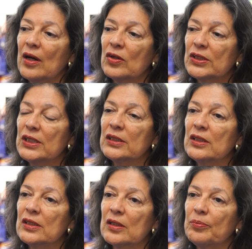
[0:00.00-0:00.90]
our
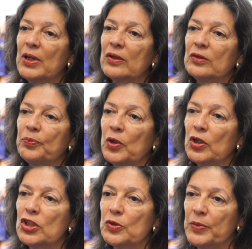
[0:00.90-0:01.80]
system is about
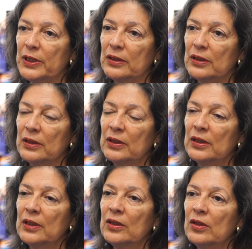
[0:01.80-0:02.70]
punishment.
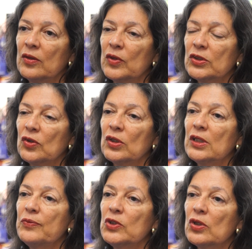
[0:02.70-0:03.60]

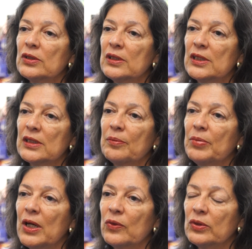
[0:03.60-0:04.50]
Restorative justice is
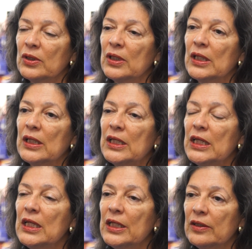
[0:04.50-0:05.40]
about
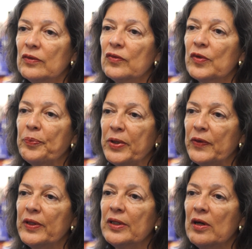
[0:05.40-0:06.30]
healing,
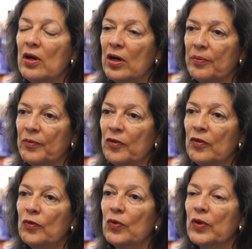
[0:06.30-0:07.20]
repairing the harm,
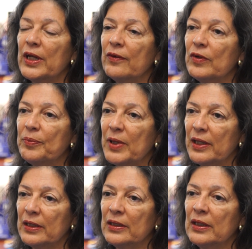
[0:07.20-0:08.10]
for everybody.